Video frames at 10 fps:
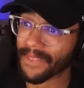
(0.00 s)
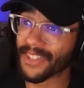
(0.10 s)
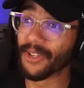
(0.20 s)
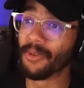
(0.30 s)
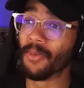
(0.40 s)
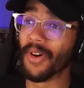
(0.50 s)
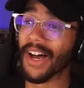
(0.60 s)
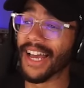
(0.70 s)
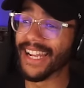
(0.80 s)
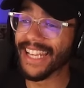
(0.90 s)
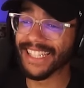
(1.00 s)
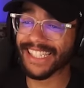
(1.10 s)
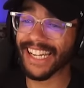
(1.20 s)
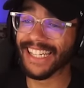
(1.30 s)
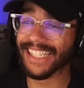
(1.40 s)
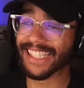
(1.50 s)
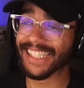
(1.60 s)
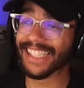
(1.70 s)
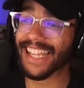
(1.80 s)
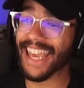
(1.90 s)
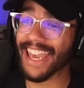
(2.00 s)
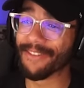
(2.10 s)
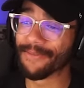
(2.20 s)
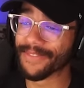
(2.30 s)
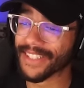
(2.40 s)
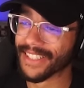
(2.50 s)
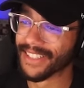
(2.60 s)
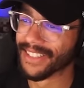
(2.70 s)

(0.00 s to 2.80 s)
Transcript: Dude won. He should have just left.